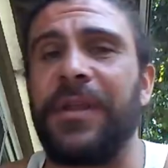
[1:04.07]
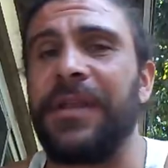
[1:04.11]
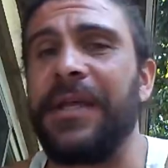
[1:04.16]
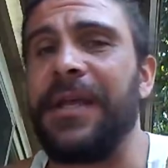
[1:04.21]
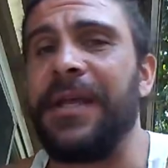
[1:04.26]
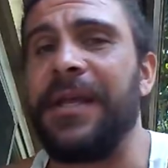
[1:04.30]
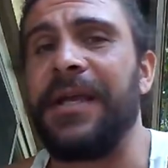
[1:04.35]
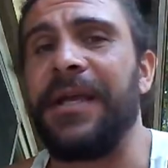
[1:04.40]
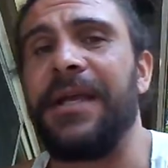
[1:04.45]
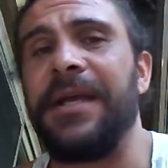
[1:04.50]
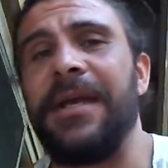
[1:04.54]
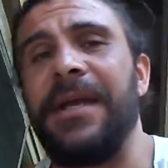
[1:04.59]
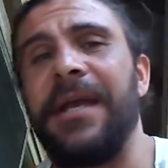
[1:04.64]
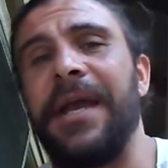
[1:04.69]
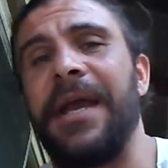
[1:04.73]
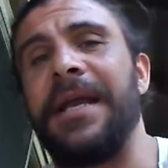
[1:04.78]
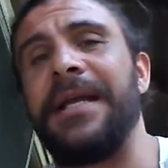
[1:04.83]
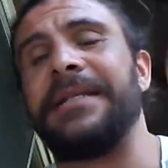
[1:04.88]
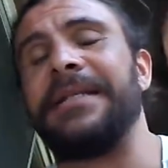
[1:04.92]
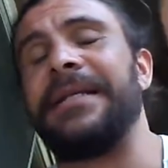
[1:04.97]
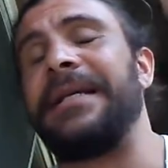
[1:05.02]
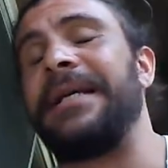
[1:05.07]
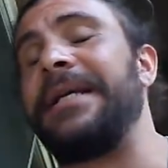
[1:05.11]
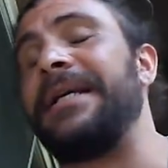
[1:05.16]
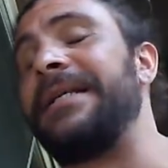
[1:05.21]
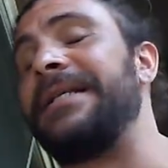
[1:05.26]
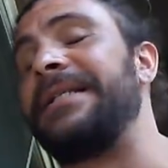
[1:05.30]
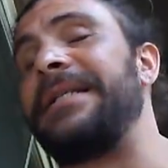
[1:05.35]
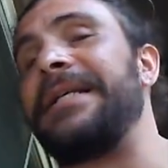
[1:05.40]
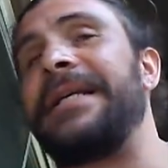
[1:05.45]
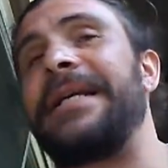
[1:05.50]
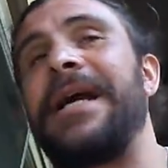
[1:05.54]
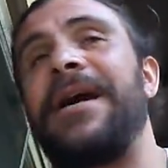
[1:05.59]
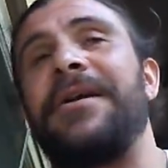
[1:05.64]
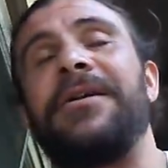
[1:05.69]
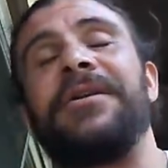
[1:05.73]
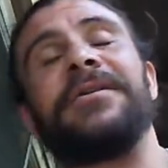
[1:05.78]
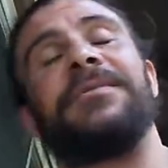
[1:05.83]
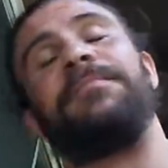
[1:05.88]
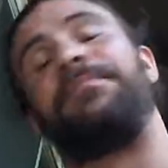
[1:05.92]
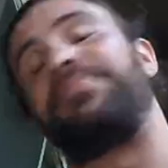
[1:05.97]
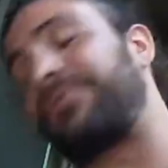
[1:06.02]
the thing and he's easily
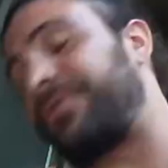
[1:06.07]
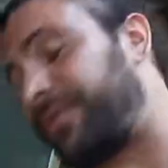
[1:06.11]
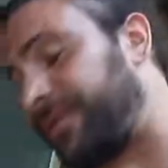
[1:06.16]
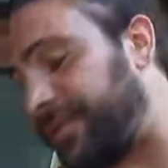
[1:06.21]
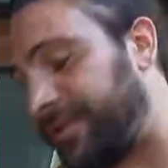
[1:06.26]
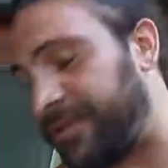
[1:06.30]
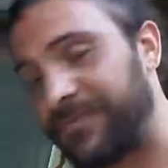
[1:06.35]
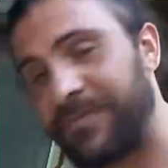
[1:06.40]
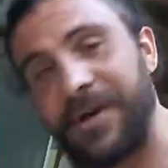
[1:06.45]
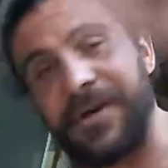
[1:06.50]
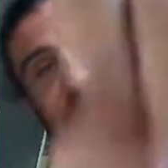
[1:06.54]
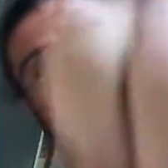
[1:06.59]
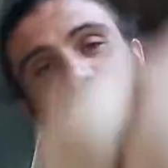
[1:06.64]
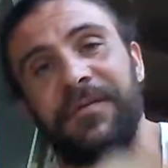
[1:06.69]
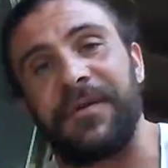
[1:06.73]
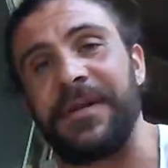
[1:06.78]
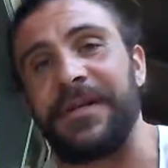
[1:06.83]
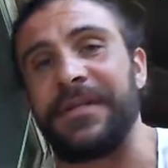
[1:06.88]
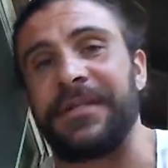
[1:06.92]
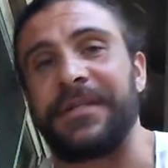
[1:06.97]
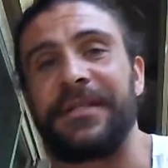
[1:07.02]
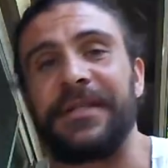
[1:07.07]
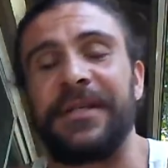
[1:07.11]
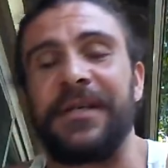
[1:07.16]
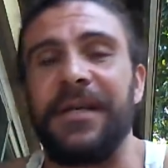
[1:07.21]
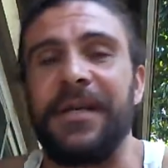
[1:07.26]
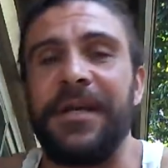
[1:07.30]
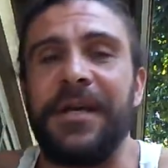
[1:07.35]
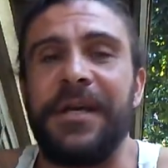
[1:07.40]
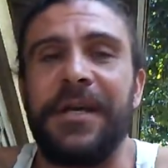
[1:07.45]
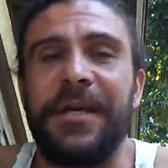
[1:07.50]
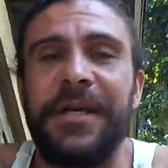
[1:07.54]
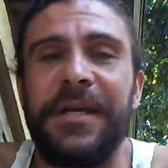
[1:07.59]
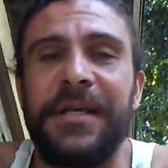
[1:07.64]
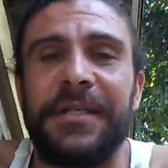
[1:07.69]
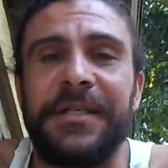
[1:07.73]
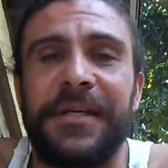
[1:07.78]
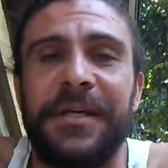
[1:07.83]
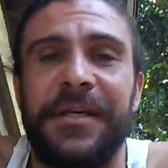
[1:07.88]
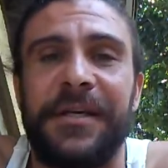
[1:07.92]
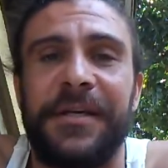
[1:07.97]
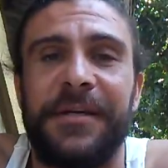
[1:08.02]
countered, just push right over his
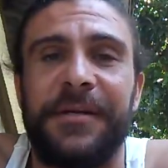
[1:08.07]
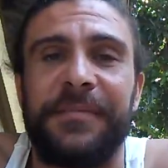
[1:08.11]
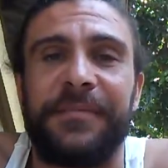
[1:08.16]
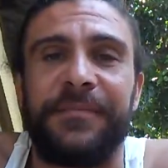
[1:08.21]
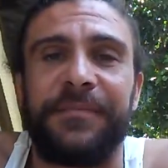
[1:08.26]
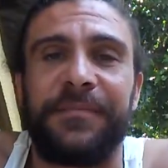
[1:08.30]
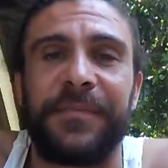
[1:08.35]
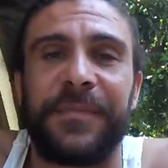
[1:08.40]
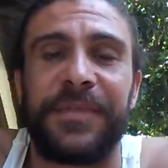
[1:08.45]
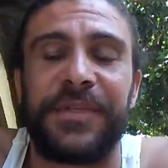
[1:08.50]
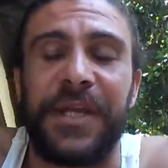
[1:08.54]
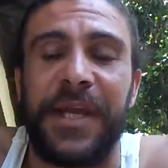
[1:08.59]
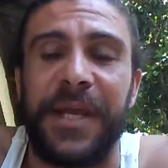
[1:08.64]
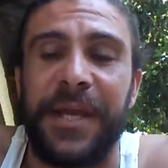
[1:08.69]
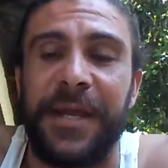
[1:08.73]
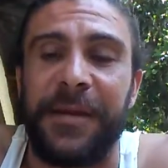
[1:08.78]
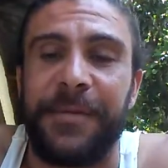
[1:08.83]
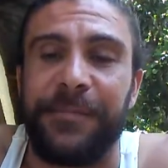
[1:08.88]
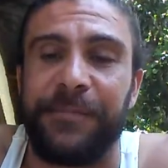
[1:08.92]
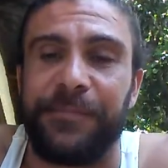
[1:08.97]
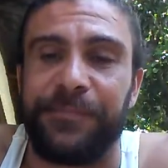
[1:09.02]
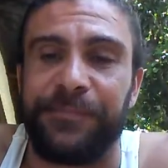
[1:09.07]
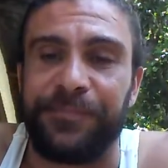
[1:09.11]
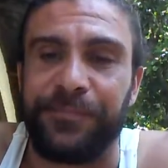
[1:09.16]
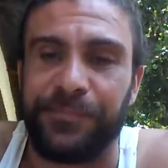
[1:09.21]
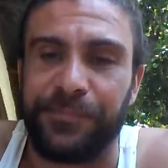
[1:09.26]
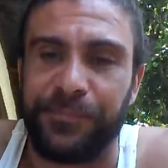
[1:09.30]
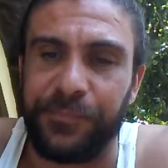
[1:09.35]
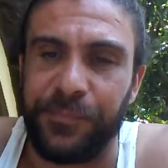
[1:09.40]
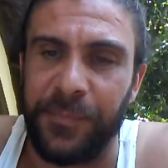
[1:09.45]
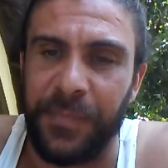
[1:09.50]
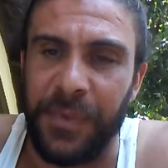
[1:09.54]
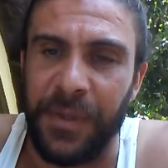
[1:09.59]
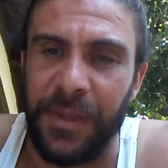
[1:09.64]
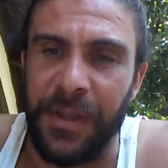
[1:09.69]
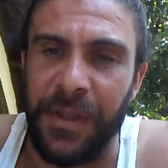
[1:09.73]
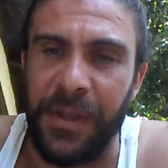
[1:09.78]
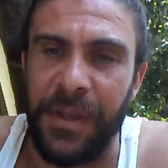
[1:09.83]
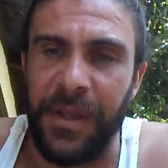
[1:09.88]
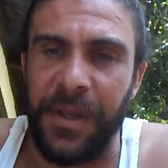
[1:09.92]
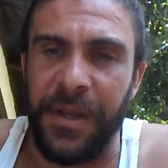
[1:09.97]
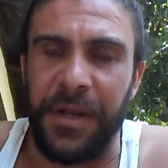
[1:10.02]
jab.
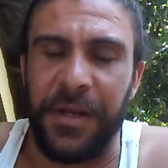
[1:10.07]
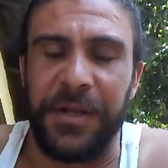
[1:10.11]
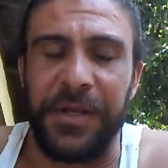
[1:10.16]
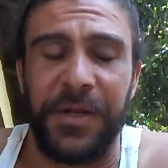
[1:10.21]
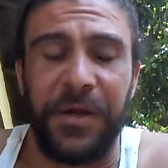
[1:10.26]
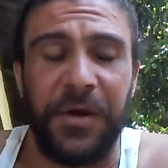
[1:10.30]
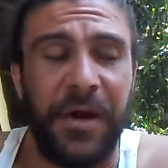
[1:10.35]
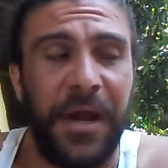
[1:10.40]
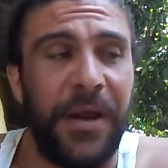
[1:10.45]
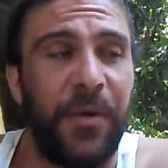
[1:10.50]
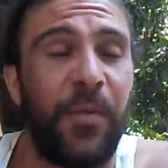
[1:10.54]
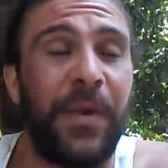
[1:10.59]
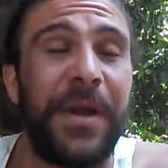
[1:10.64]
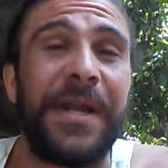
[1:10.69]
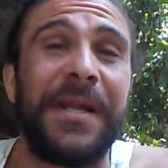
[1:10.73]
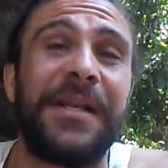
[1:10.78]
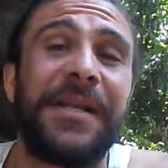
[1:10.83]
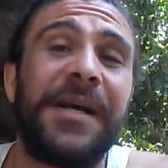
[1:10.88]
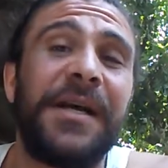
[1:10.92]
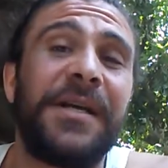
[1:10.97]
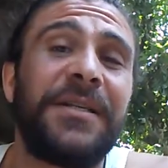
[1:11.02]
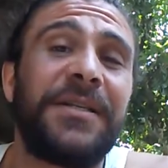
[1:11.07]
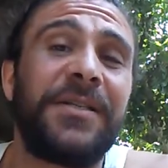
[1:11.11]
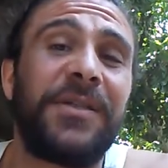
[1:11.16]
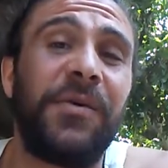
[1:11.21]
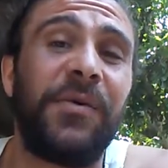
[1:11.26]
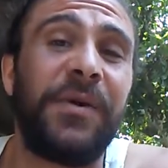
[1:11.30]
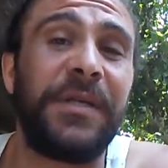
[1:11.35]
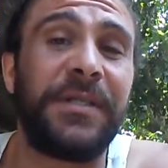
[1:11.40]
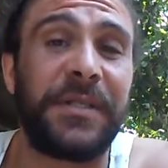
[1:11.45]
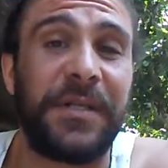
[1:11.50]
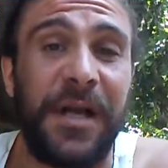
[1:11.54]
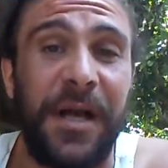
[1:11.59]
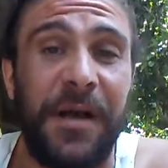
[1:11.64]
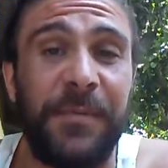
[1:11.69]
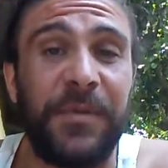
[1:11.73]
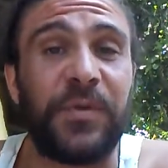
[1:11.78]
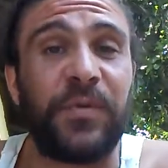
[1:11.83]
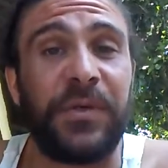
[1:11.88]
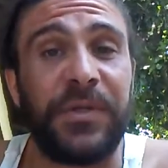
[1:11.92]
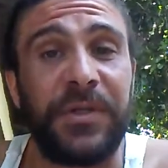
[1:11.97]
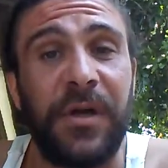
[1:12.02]
And when he does throw his
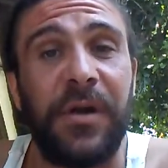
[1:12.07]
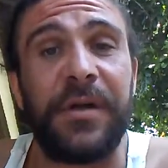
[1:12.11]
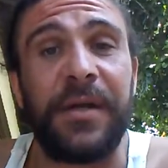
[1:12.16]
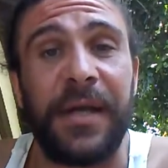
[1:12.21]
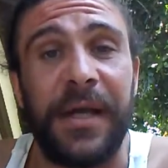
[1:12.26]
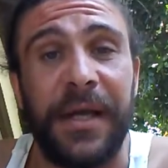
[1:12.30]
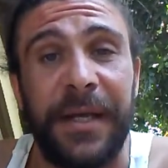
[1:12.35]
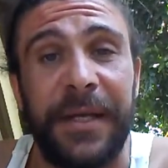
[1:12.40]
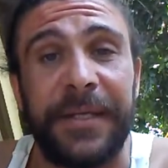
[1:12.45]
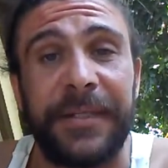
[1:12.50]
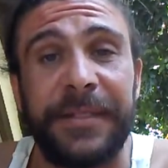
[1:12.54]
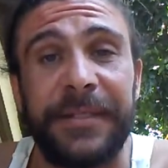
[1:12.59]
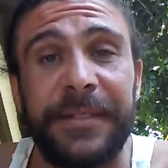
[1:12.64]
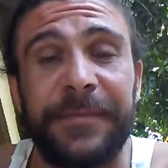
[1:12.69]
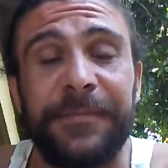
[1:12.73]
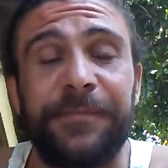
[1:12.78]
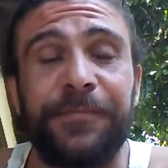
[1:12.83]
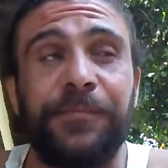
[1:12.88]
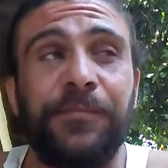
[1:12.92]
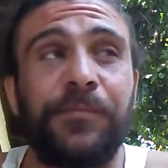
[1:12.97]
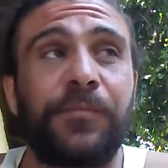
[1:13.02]
combos, which are nice,